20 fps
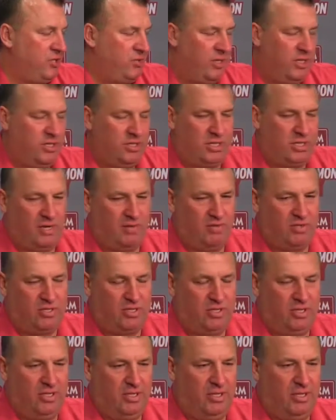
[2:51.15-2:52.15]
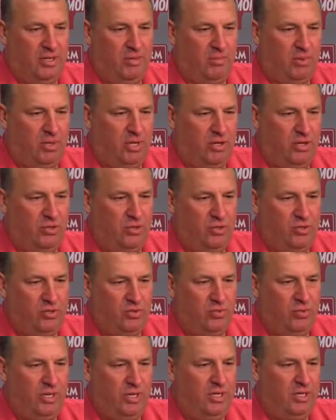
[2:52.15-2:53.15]
so I just obviously put out news
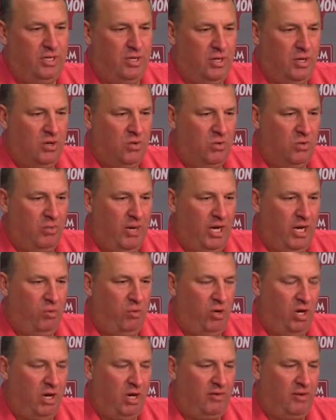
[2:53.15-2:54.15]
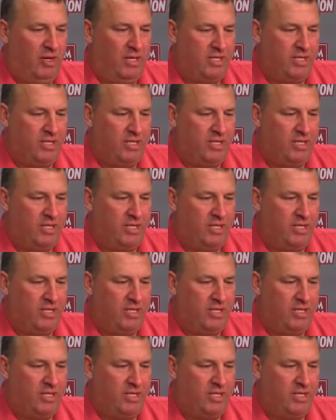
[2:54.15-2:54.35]
that we were made aware of it.